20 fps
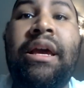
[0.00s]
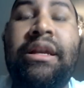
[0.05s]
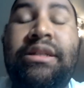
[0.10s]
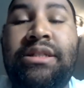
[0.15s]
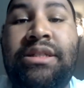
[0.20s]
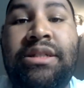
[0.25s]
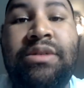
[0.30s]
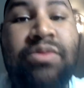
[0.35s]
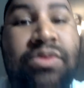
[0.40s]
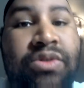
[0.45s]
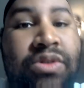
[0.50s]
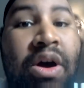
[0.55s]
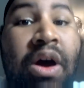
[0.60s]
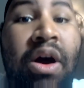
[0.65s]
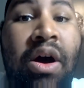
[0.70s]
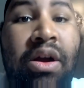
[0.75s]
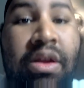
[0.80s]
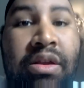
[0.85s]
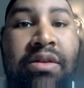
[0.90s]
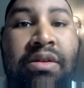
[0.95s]
she would
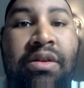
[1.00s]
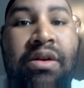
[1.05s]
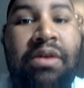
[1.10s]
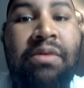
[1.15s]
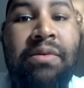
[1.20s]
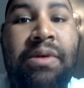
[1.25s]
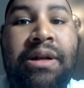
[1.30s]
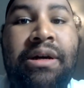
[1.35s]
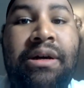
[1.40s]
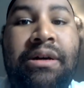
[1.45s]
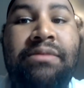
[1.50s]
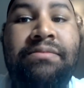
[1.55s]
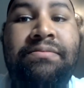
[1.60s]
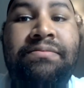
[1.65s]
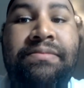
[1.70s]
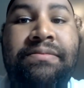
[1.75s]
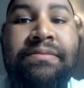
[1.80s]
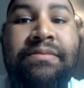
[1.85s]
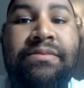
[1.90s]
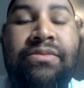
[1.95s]
talk, you know, and
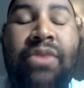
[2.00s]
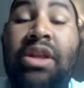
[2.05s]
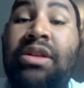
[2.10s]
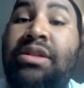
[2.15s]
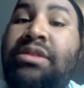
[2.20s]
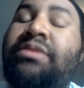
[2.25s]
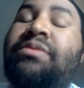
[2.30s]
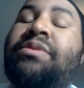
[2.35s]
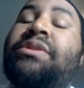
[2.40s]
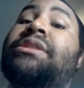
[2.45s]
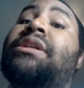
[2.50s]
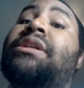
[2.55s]
And she was